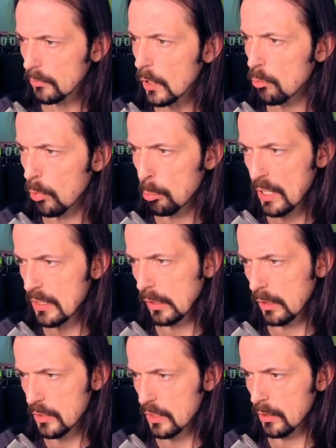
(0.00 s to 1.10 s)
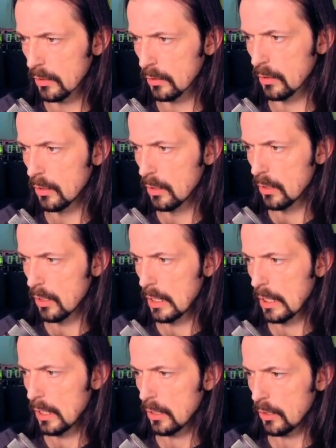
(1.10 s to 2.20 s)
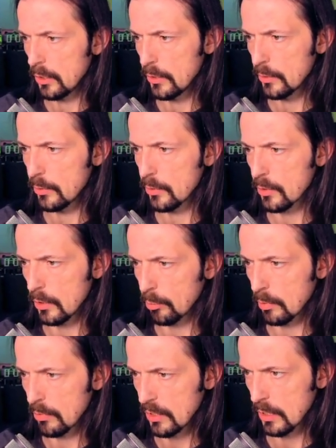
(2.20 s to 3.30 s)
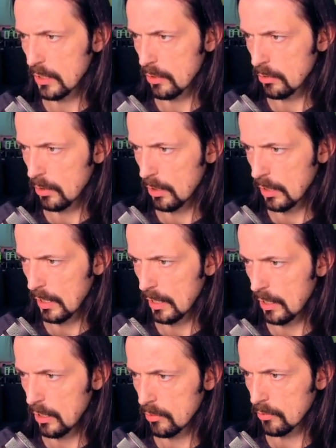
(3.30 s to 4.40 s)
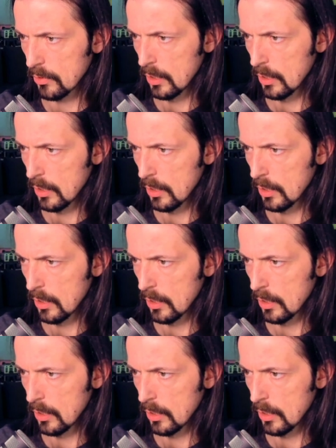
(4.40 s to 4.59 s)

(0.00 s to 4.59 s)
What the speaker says: But basically still use an optimization to not have